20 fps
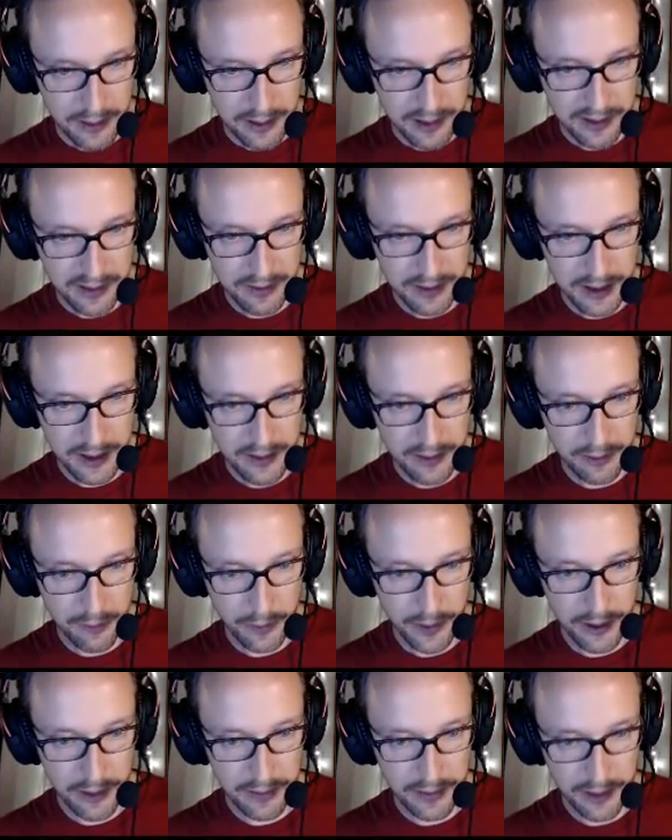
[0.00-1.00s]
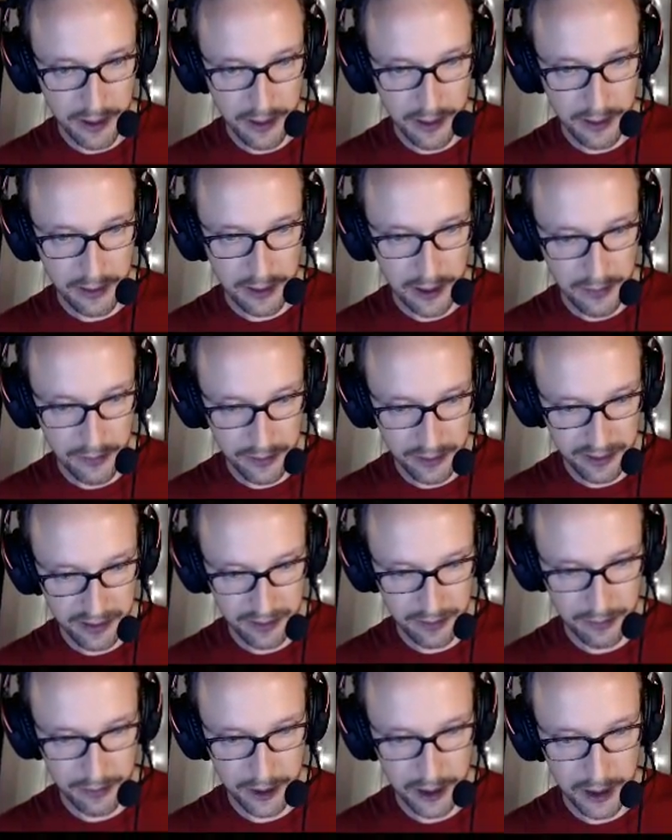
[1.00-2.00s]
Is there anything weird there? Levels
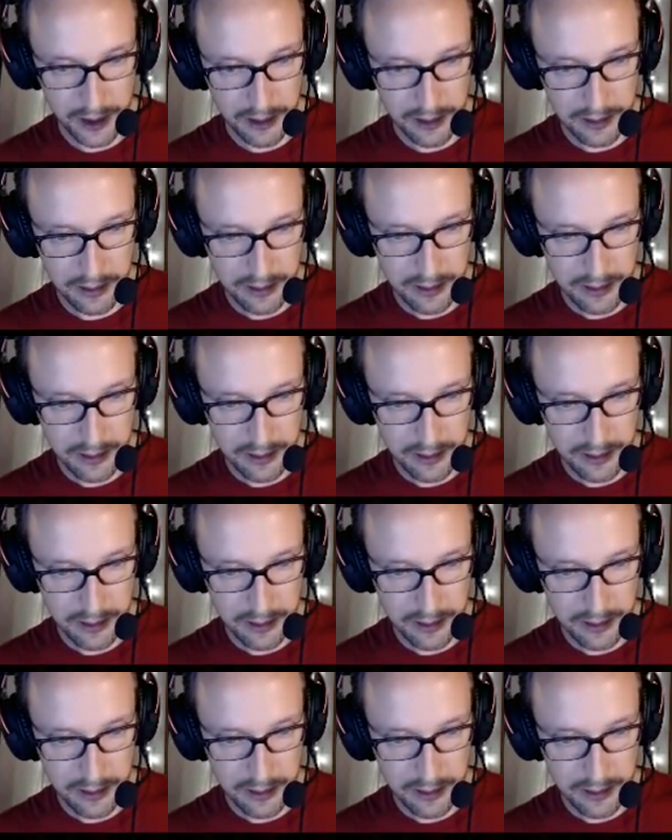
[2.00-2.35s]
3.